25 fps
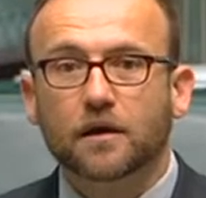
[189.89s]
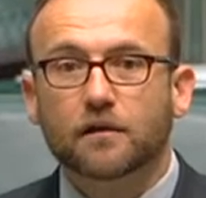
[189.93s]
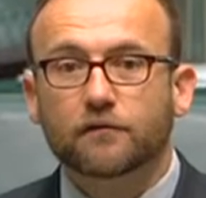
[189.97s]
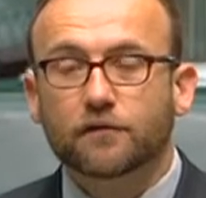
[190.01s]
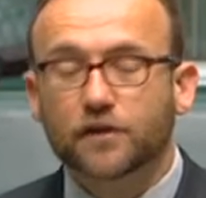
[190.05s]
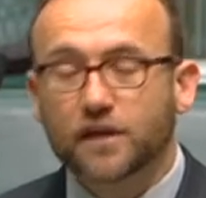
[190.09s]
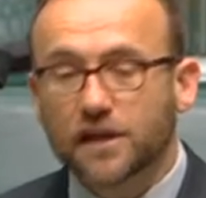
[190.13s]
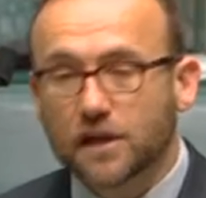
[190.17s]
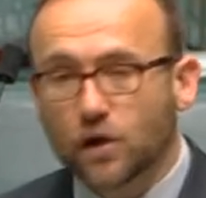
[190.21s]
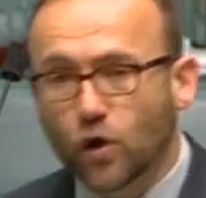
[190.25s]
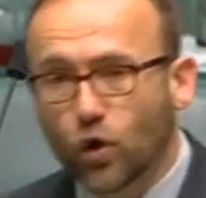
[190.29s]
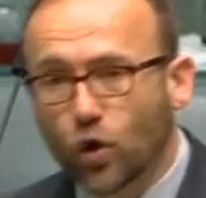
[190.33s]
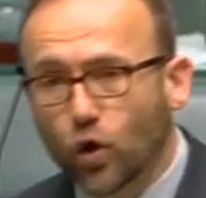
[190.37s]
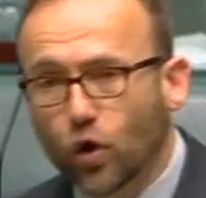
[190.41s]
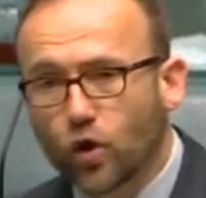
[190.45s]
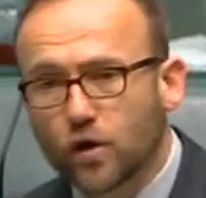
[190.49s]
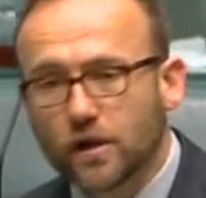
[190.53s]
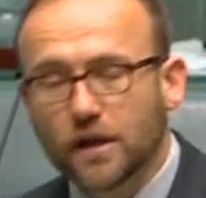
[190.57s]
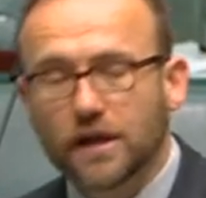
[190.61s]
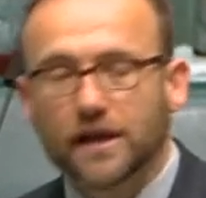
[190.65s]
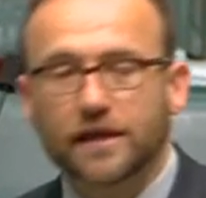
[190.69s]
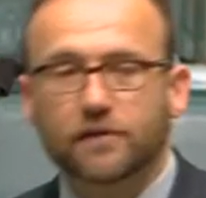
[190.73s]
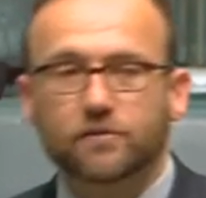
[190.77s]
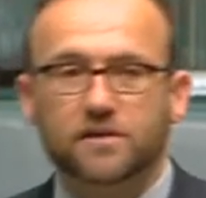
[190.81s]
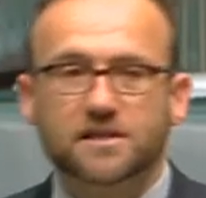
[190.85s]
for the
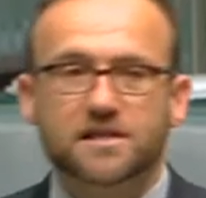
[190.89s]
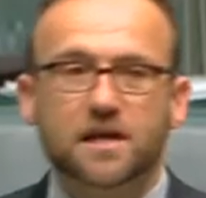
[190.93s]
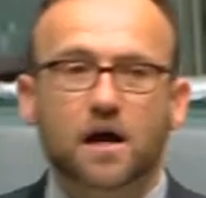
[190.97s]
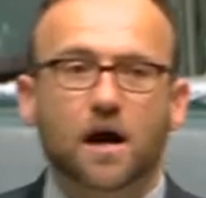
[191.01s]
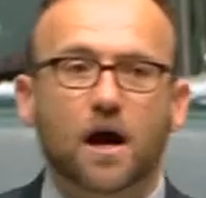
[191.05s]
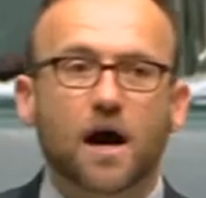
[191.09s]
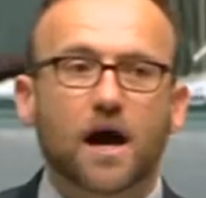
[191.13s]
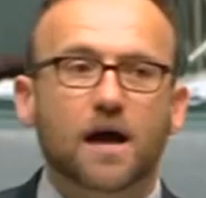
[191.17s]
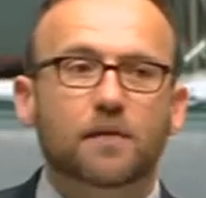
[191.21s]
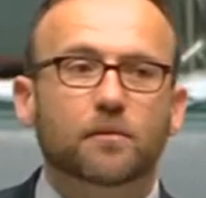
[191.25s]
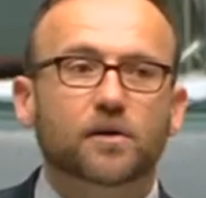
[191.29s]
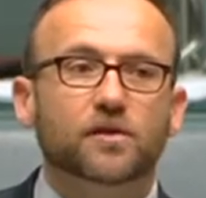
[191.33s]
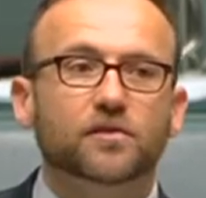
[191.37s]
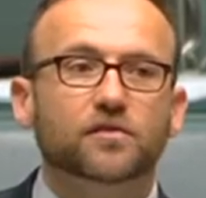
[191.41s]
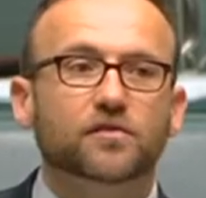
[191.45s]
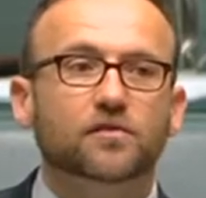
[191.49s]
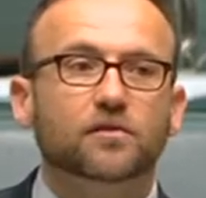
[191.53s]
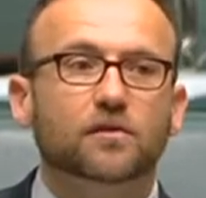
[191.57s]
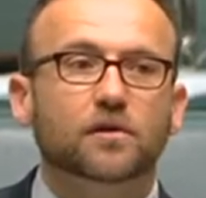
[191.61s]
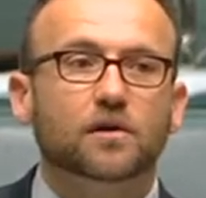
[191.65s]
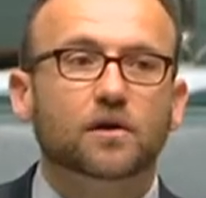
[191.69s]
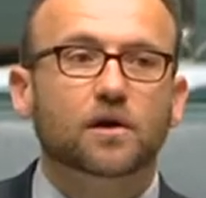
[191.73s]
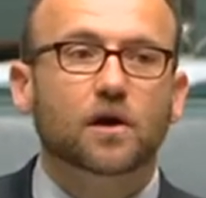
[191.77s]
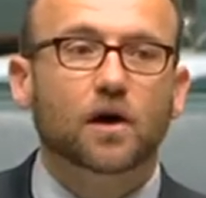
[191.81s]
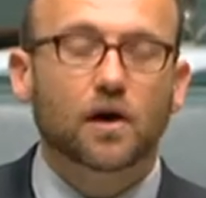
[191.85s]
orderly retirement
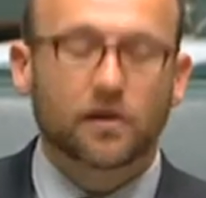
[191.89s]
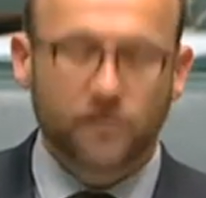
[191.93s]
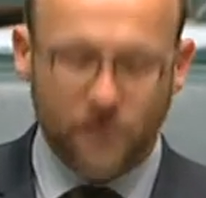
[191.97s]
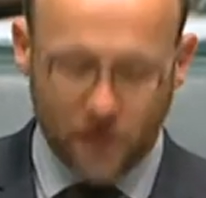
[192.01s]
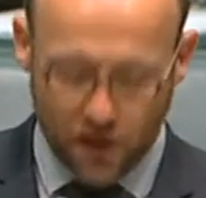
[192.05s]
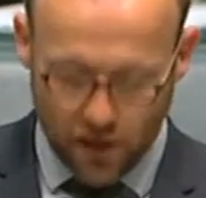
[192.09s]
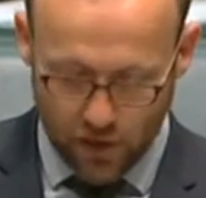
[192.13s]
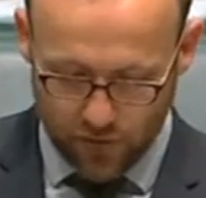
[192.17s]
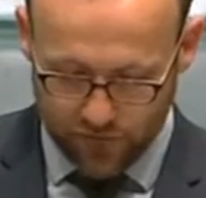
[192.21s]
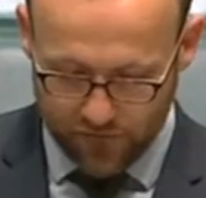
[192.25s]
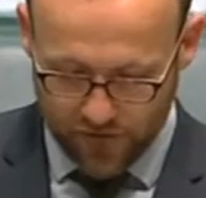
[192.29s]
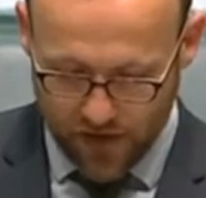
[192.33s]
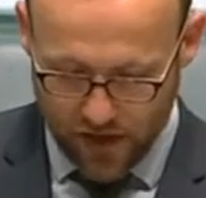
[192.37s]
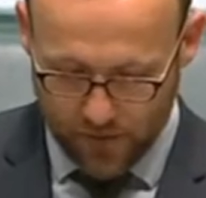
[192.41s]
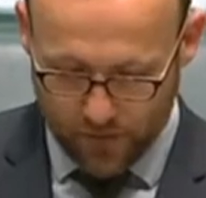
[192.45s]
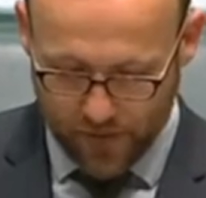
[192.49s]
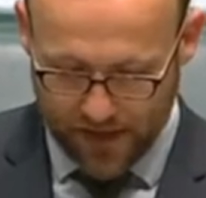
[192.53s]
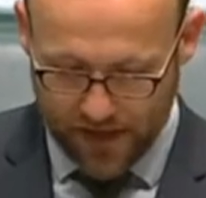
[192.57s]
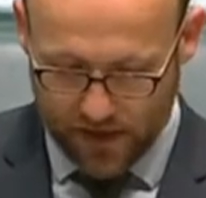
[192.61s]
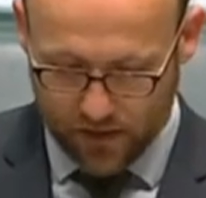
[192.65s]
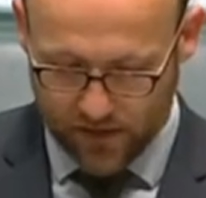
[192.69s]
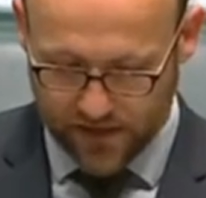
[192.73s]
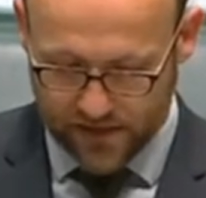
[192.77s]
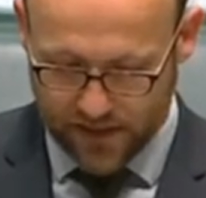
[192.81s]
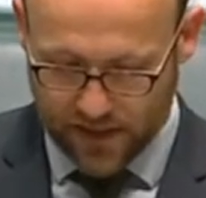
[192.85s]
of coal-fired
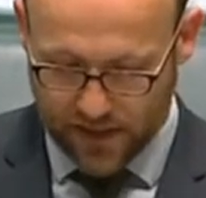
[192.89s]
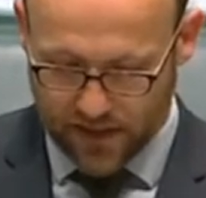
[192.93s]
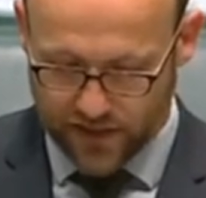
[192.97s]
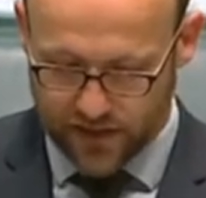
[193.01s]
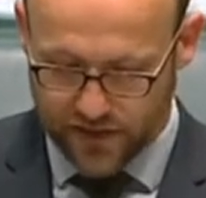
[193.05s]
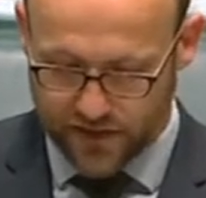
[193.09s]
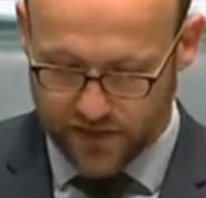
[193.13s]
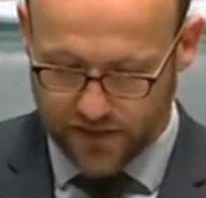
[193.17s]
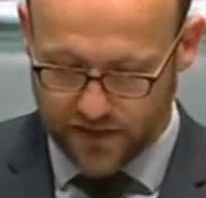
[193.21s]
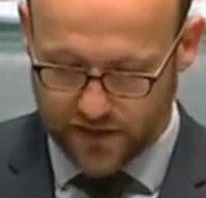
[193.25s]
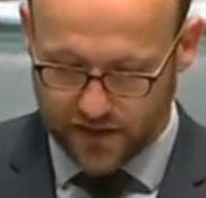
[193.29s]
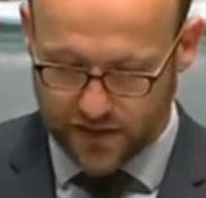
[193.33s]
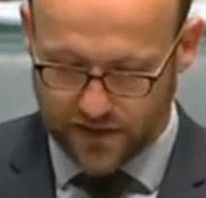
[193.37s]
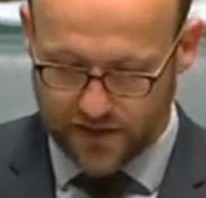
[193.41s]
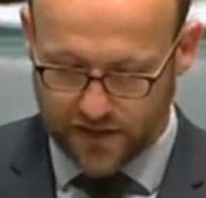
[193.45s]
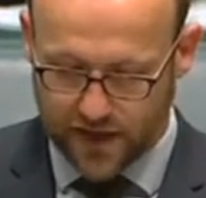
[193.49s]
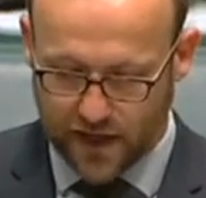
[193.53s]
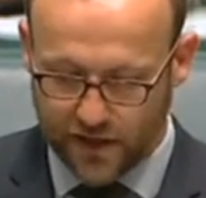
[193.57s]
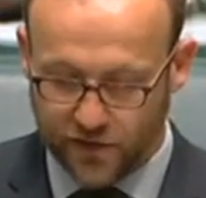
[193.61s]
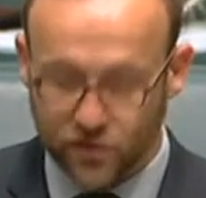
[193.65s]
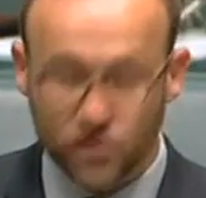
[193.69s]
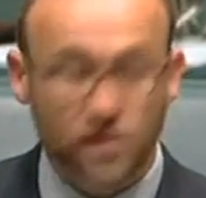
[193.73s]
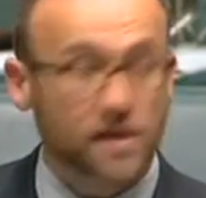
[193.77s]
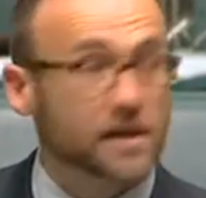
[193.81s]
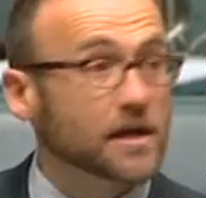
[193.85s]
power stations in this
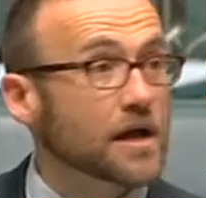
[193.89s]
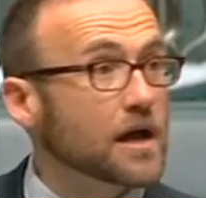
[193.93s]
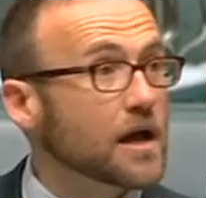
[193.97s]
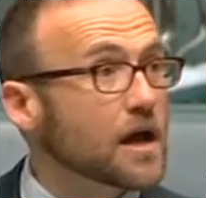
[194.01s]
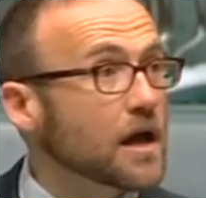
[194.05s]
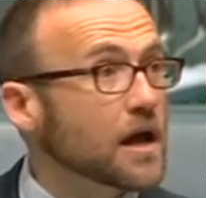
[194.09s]
country.